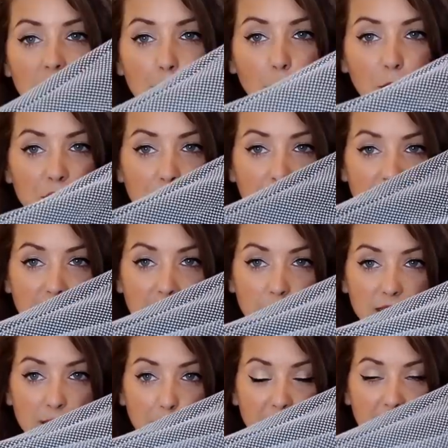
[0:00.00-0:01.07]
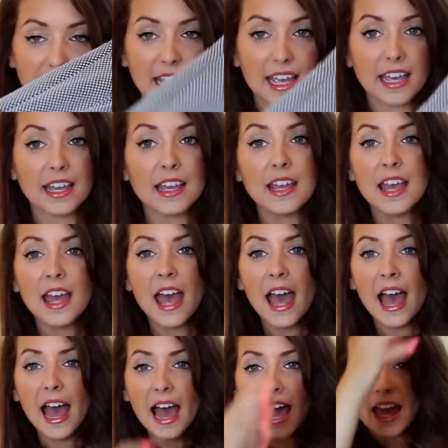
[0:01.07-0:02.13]
At the bottom there's a little split here
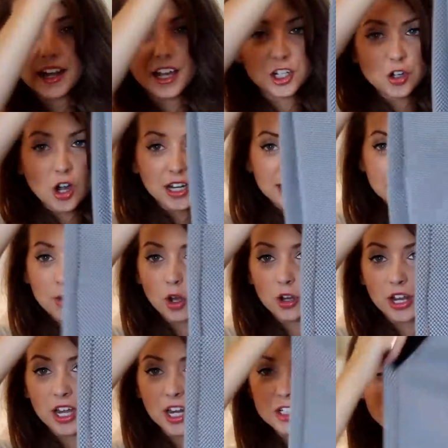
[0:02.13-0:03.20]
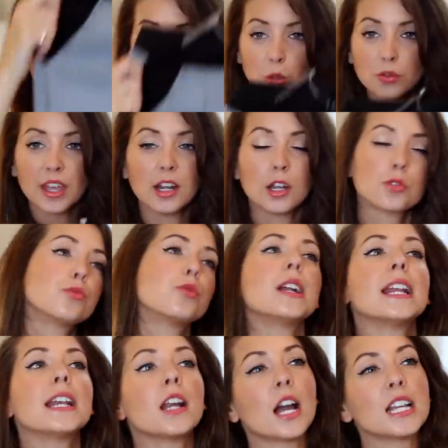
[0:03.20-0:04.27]
and I tried them on and I just thought they looked
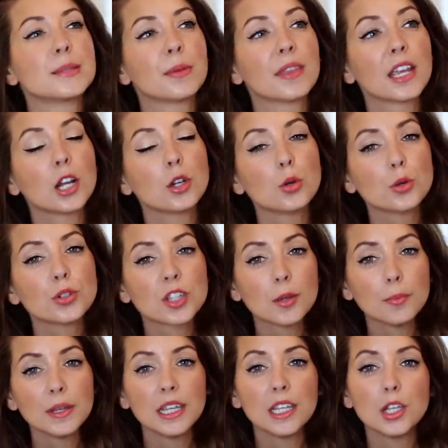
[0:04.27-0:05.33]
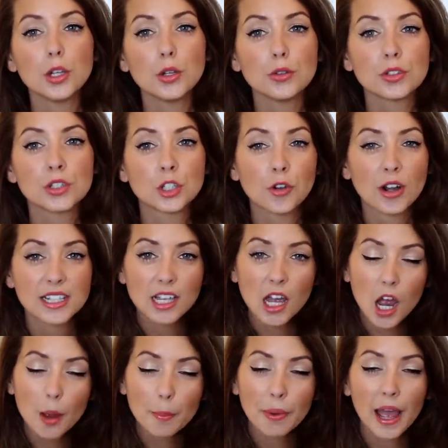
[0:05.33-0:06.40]
really nice but they could also be used to dress
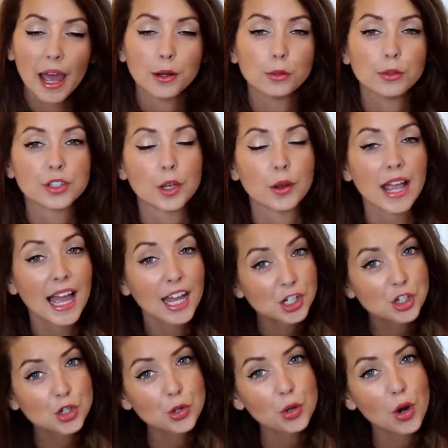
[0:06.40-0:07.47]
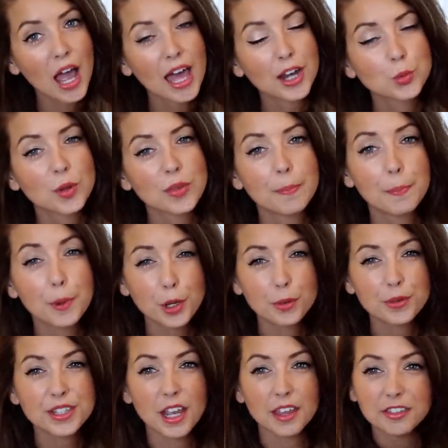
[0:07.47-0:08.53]
up and also casual and with
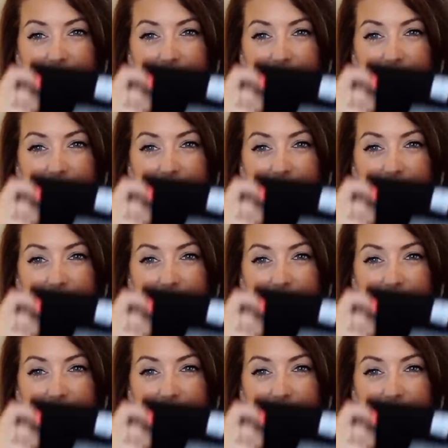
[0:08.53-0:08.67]
boots I